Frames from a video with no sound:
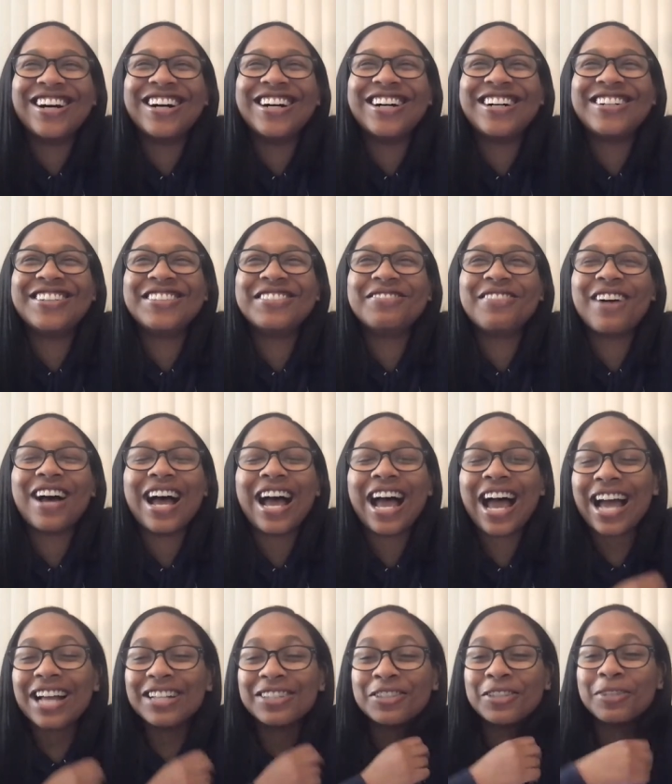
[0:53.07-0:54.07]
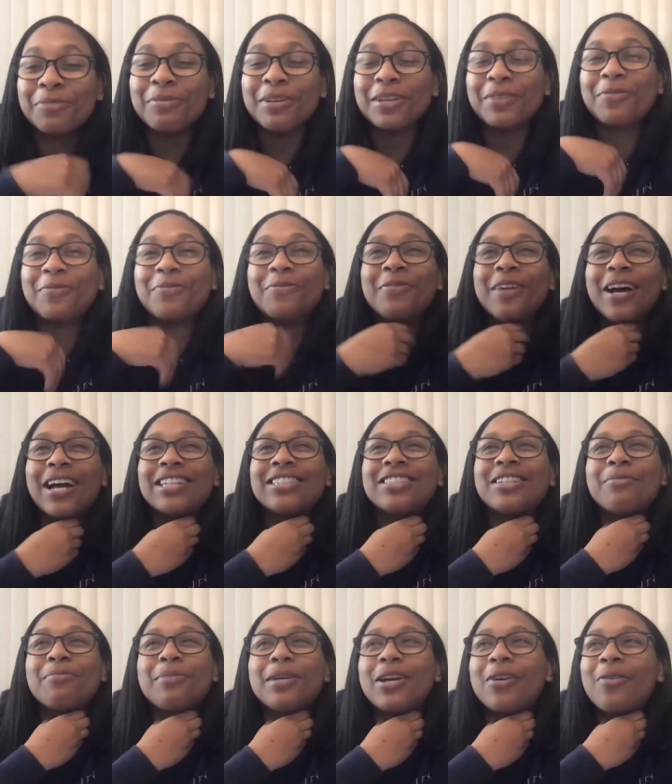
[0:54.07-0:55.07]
um, to be to be